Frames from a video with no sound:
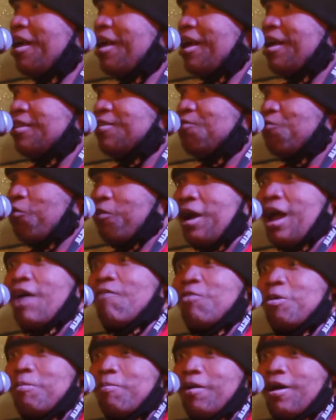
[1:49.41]
It's for
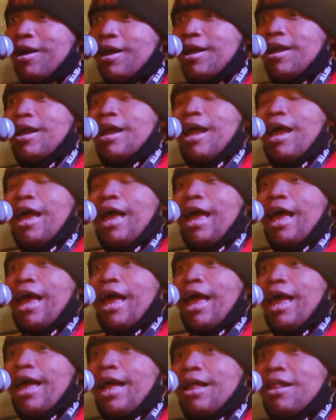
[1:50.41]
everybody,
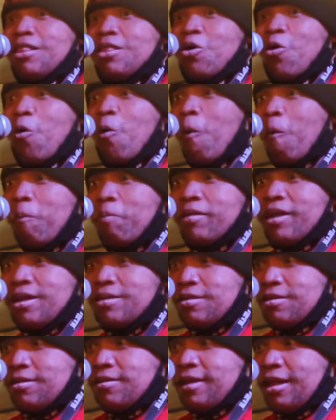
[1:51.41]
and the whole
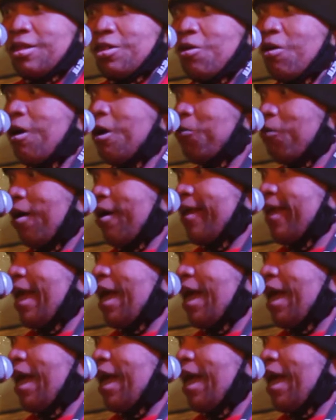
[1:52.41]
place looks like the Hard Rock